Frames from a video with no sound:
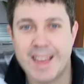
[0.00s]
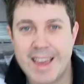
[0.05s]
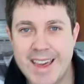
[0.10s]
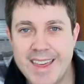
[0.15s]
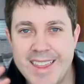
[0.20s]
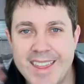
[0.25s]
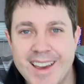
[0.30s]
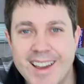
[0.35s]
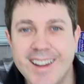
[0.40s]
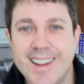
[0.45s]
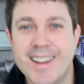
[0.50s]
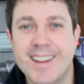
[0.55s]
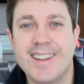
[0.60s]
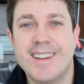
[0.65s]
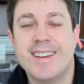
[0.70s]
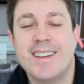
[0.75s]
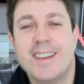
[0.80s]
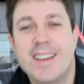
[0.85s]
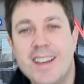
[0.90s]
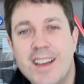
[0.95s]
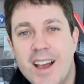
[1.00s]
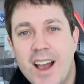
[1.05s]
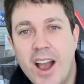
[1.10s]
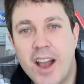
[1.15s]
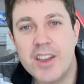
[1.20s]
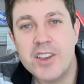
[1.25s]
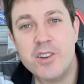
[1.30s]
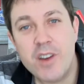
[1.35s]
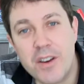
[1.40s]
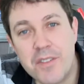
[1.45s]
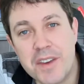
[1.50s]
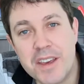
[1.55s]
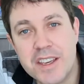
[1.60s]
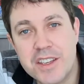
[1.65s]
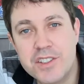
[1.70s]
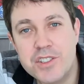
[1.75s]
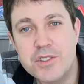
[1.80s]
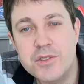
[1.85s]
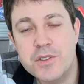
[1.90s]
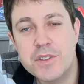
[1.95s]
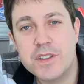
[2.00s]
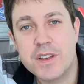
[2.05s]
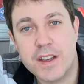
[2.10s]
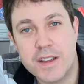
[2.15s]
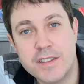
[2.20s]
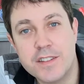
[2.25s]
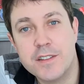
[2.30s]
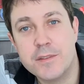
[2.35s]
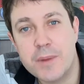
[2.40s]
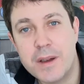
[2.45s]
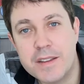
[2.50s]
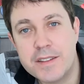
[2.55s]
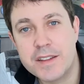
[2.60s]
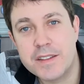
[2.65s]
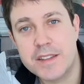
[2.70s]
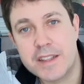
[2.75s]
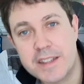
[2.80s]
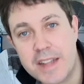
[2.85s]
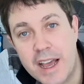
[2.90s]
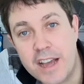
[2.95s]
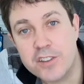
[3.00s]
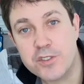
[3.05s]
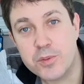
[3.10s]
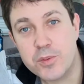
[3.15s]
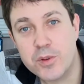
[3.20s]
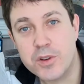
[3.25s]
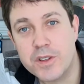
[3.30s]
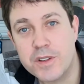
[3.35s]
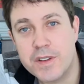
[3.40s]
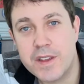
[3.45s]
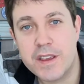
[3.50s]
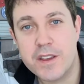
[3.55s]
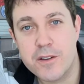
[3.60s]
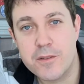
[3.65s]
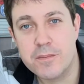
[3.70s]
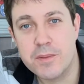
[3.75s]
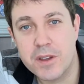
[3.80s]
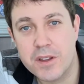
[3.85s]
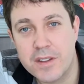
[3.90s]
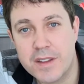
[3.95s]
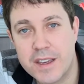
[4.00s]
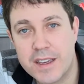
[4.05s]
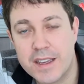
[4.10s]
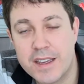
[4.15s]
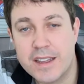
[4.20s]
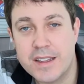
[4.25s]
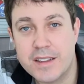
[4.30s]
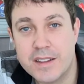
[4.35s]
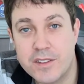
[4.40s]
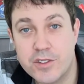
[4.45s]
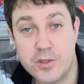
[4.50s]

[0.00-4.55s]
Hey there! Are you having issues customizing the dashboards that you're building